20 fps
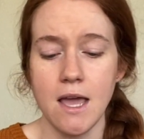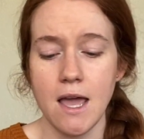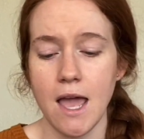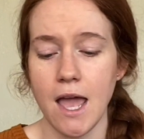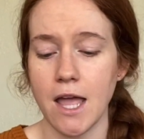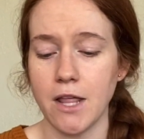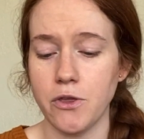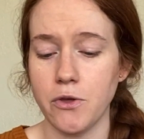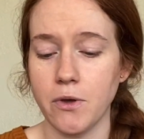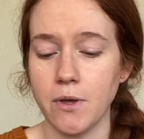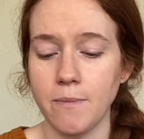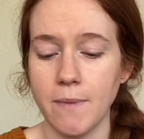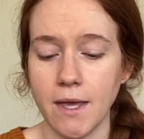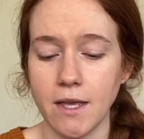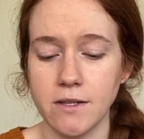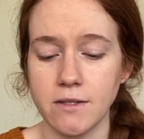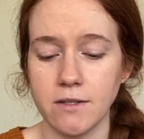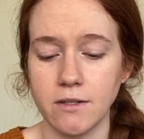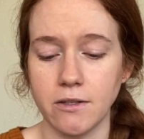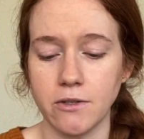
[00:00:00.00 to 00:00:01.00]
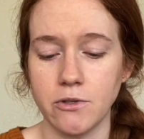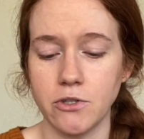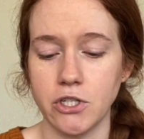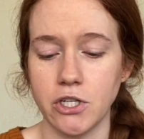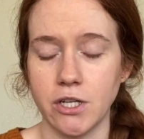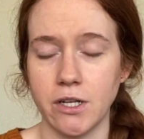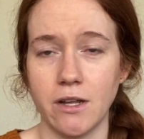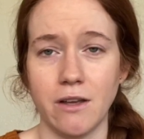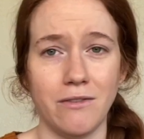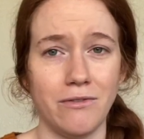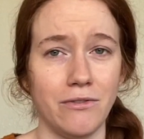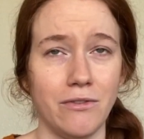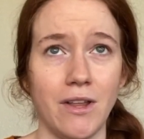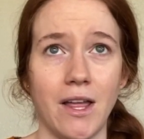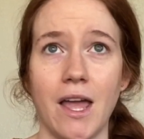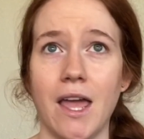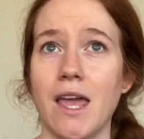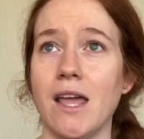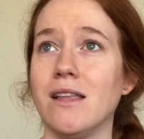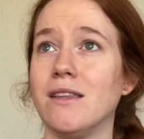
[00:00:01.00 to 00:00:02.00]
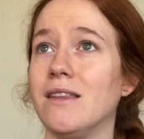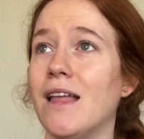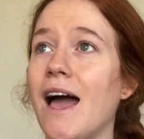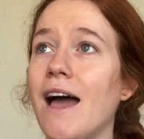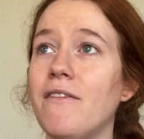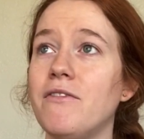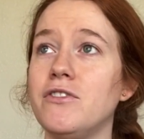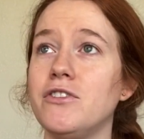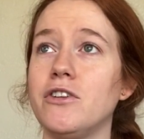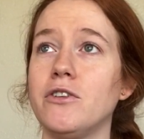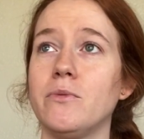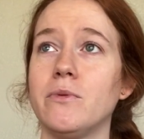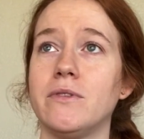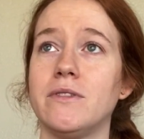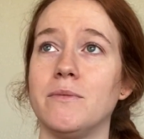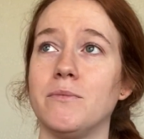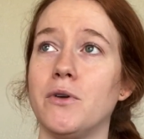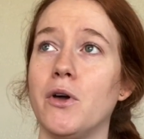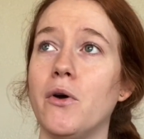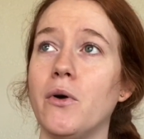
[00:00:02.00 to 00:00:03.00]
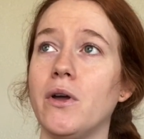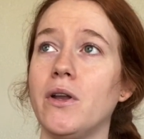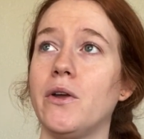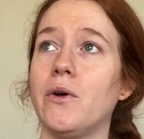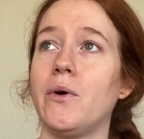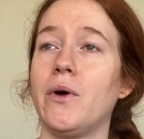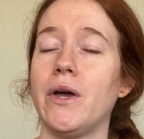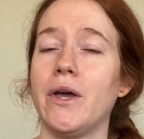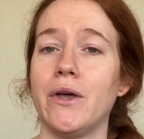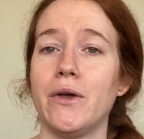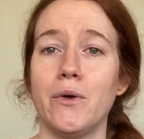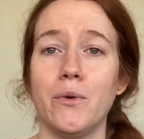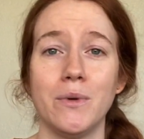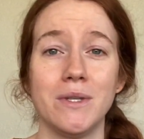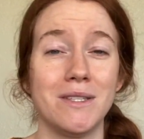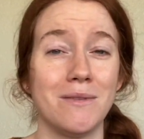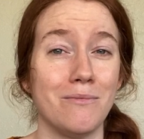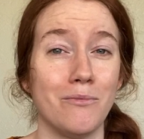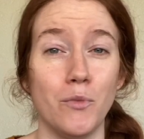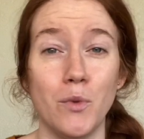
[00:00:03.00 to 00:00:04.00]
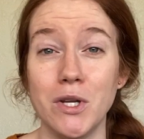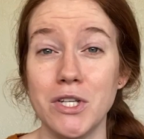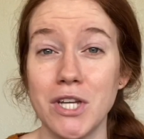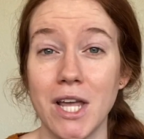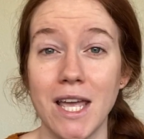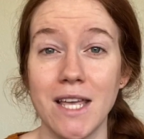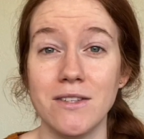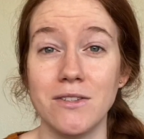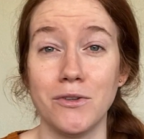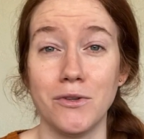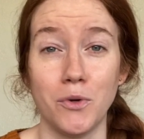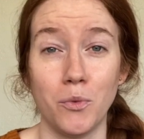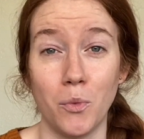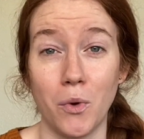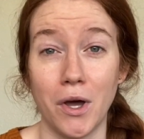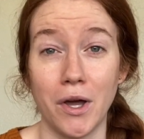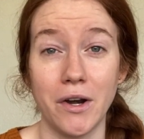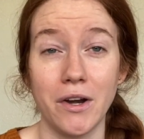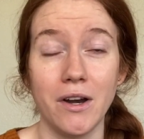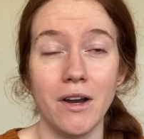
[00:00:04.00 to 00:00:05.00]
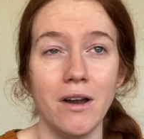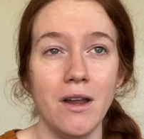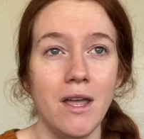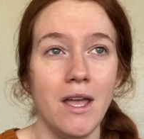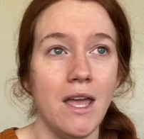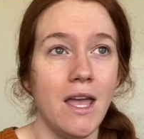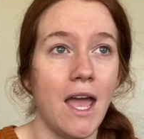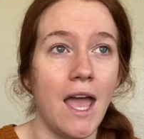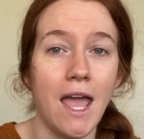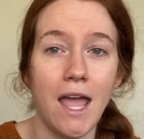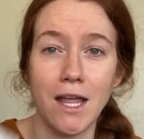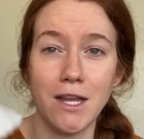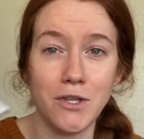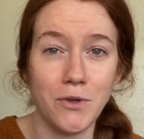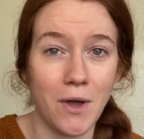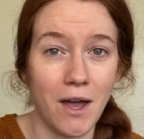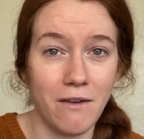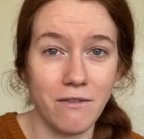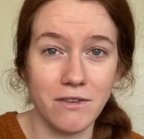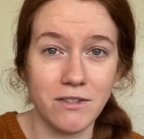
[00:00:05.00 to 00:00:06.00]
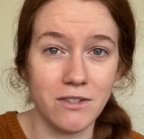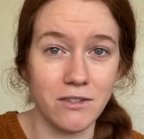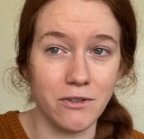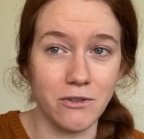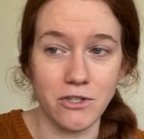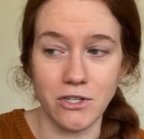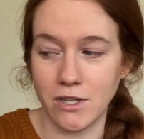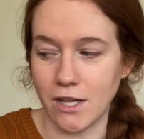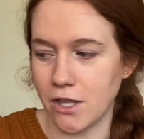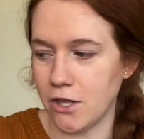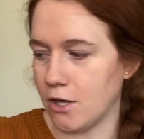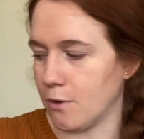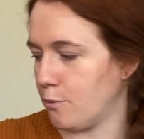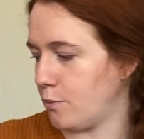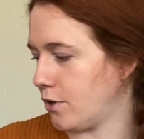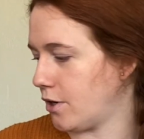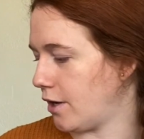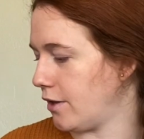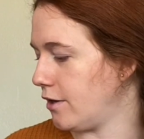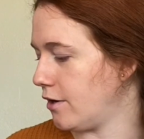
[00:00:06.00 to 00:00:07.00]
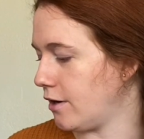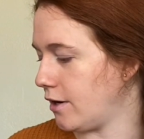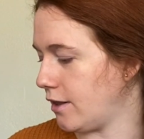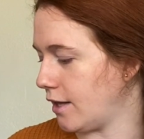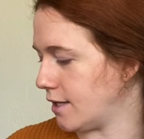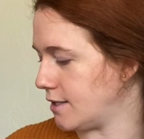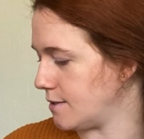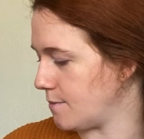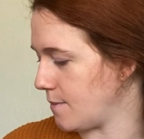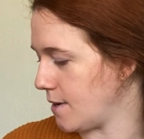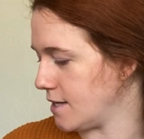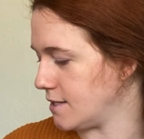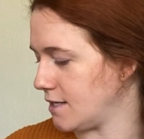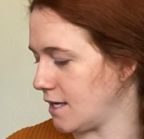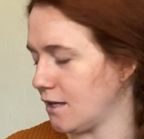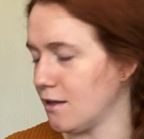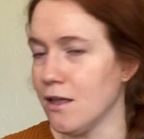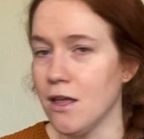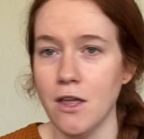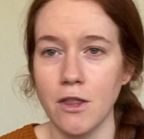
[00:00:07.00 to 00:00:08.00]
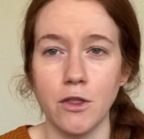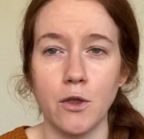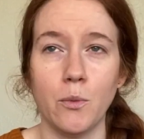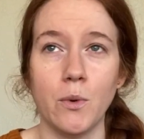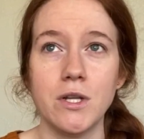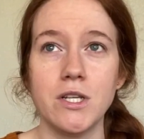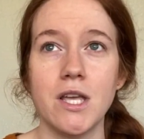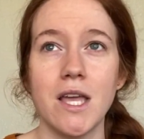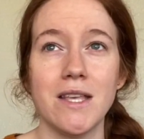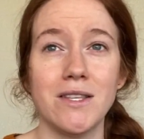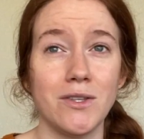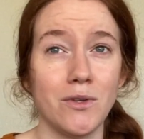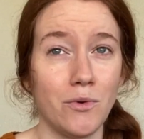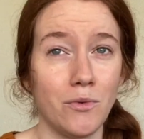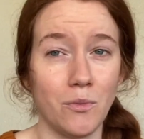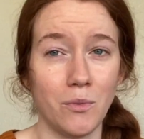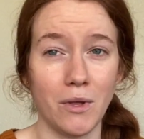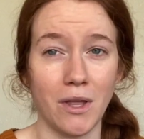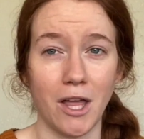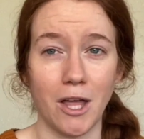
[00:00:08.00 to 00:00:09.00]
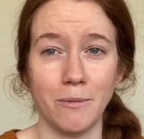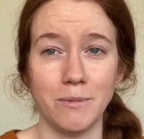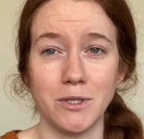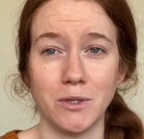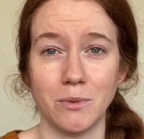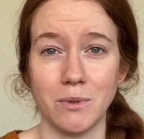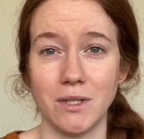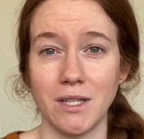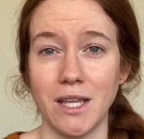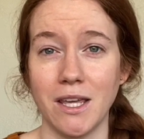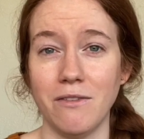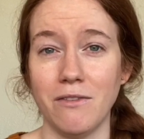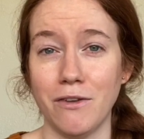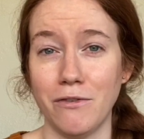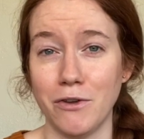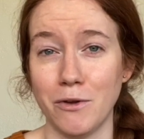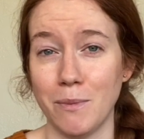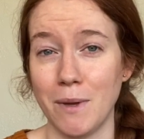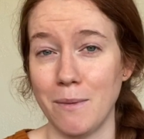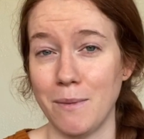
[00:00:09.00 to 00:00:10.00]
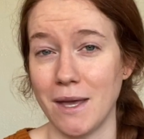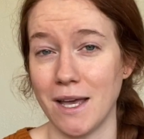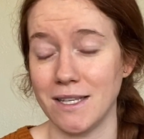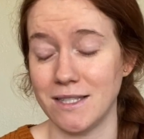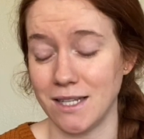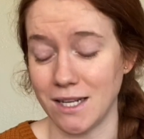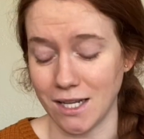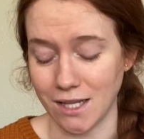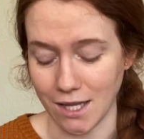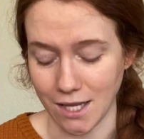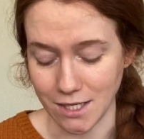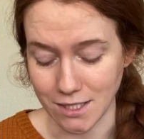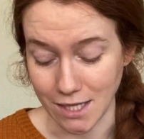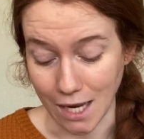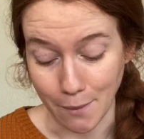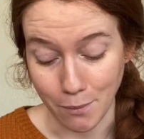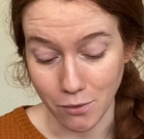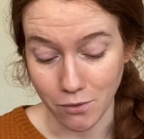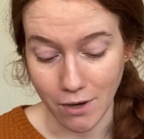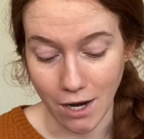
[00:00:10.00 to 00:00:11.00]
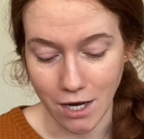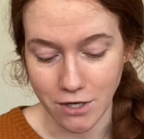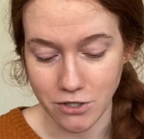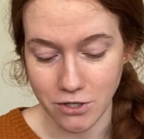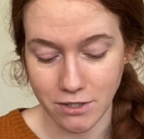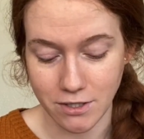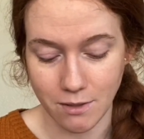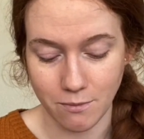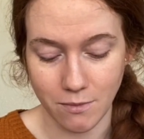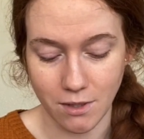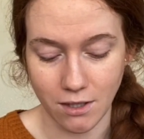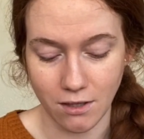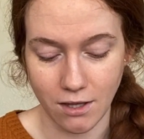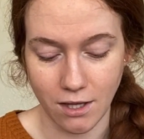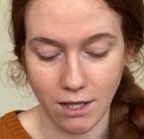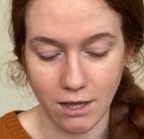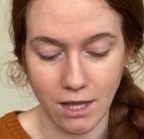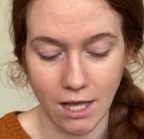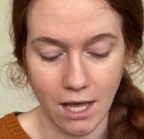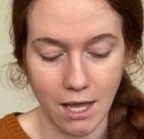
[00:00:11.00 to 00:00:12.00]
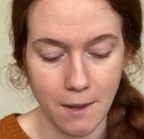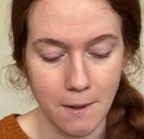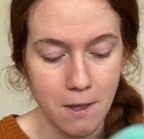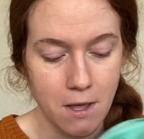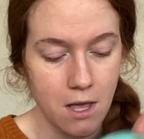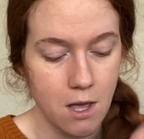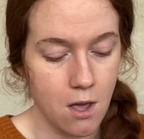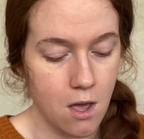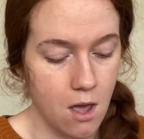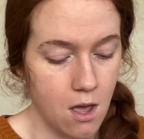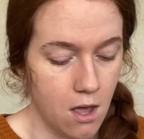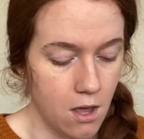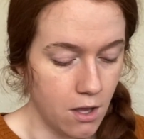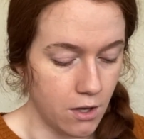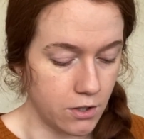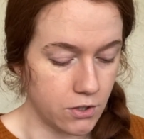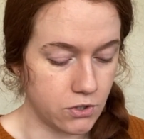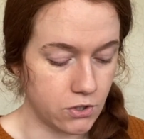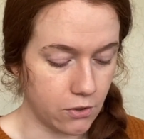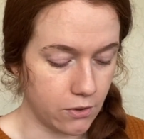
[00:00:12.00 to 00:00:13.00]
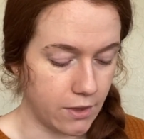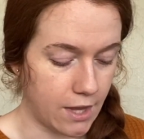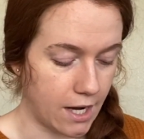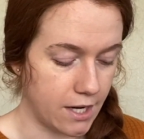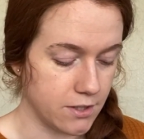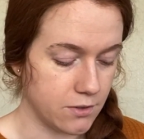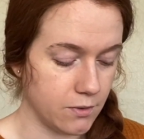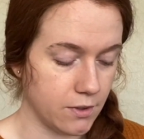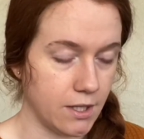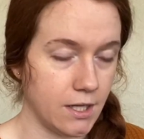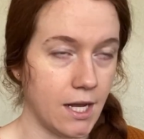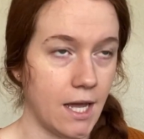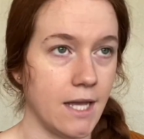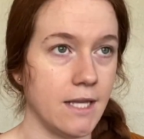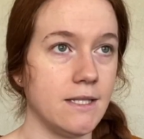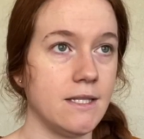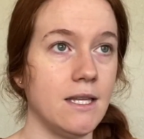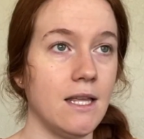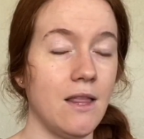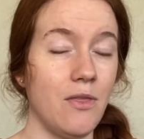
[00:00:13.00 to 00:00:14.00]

And you can make a solution of like lavender with some coconut oil with some witch hazel and water, and you have a solution that you can put on there, and that's amazing. The witch hazel will help to relieve if your baby has any like diaper rash or something like that. So that is really nice.